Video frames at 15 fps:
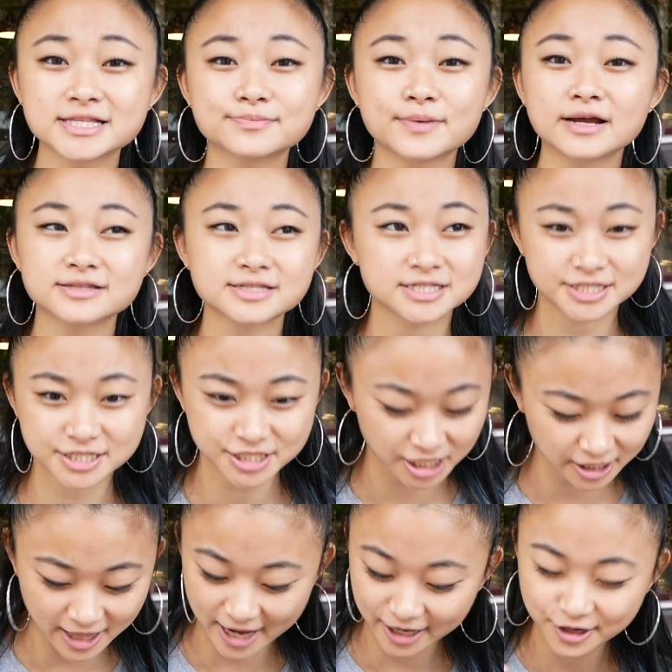sprouts to
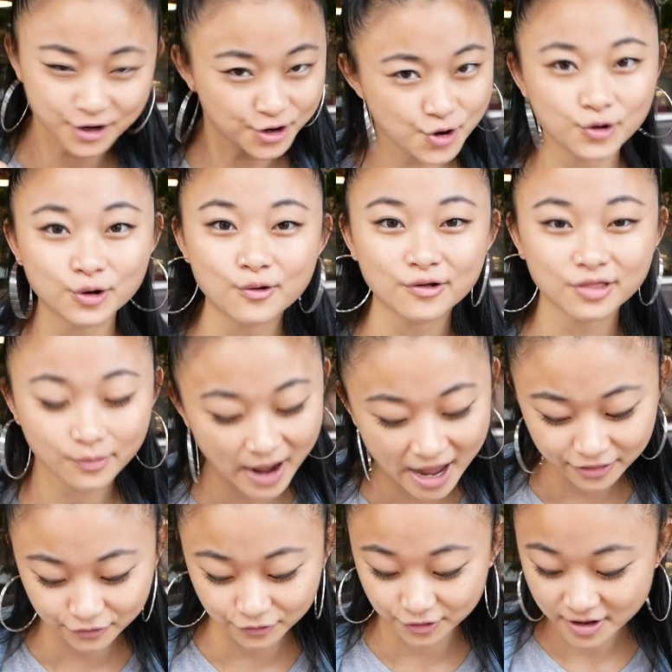like cook all the way
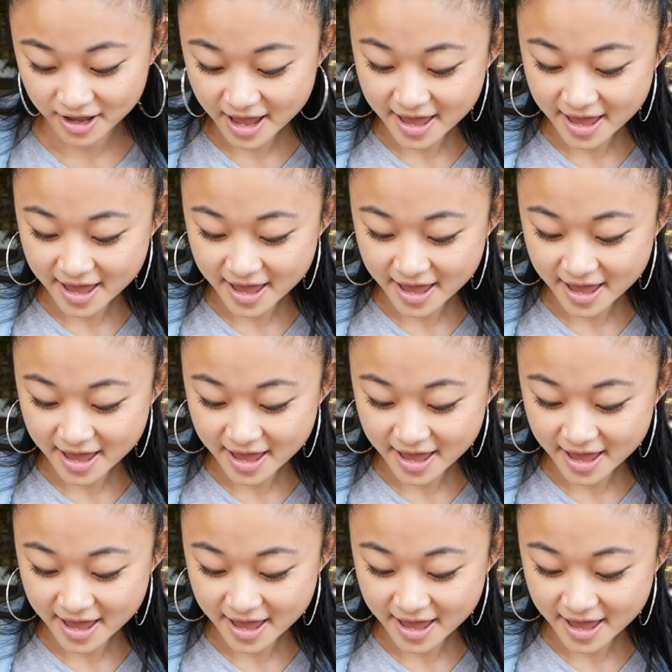through.